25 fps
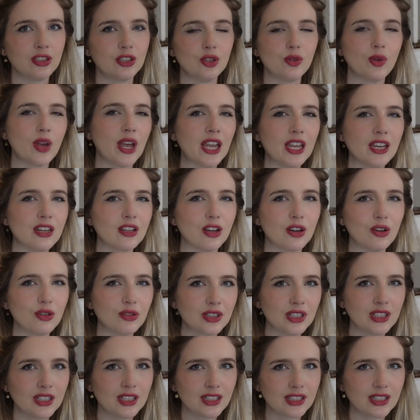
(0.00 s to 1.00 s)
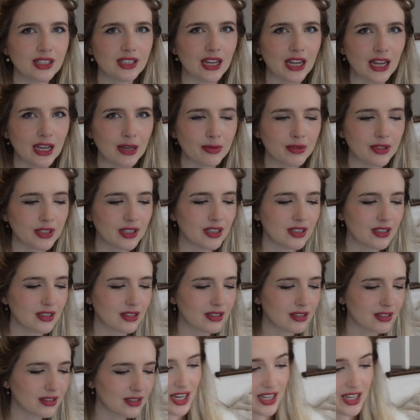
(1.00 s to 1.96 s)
Do you hate coziness and happiness?